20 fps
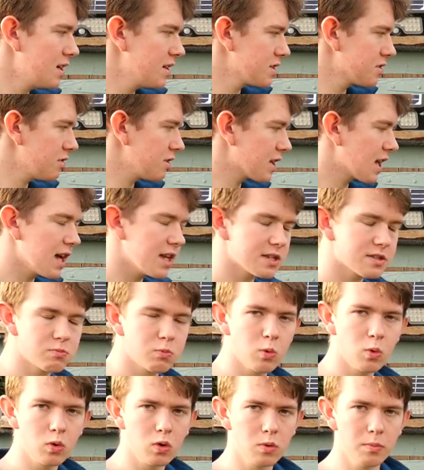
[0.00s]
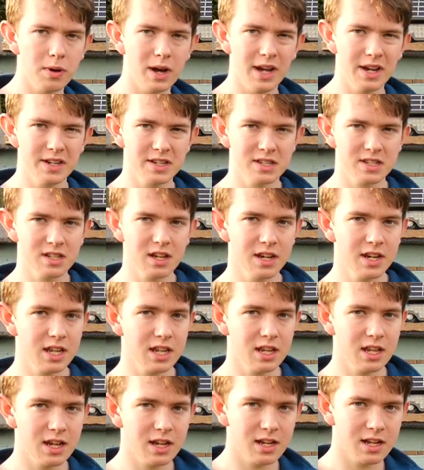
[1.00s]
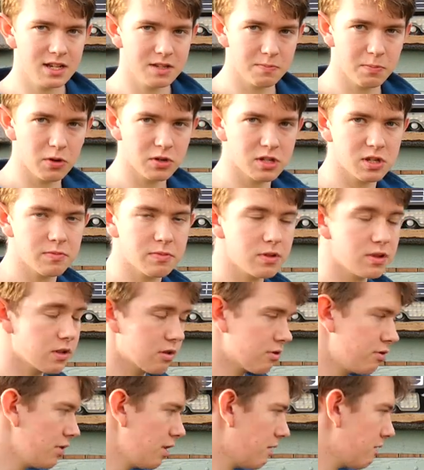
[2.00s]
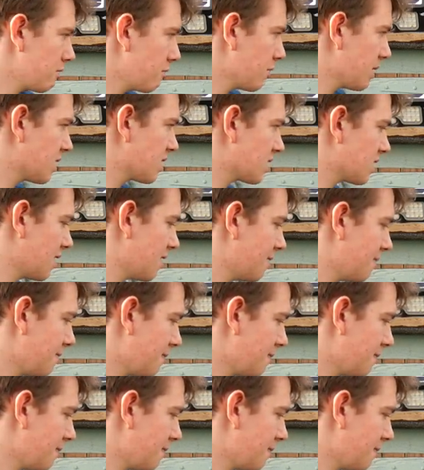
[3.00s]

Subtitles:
so it'll get as warm and as sunny as possible throughout the winter.